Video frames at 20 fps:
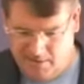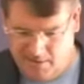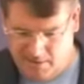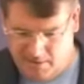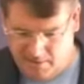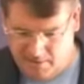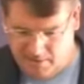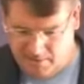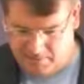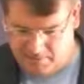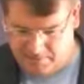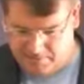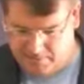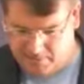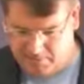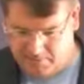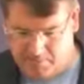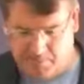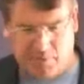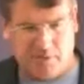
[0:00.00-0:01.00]

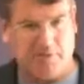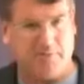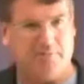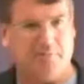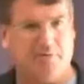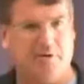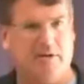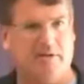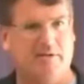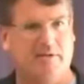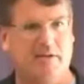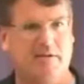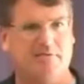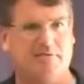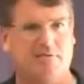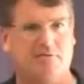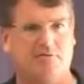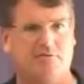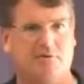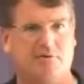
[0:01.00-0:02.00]
It's a pretty
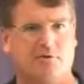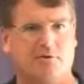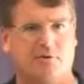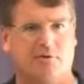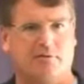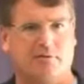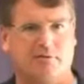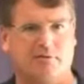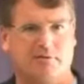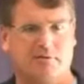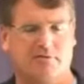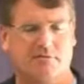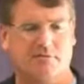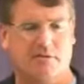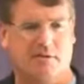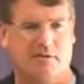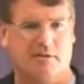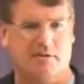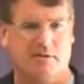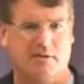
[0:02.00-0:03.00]
decent journal if you ever
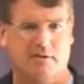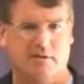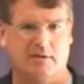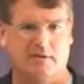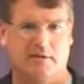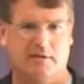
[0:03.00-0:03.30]
study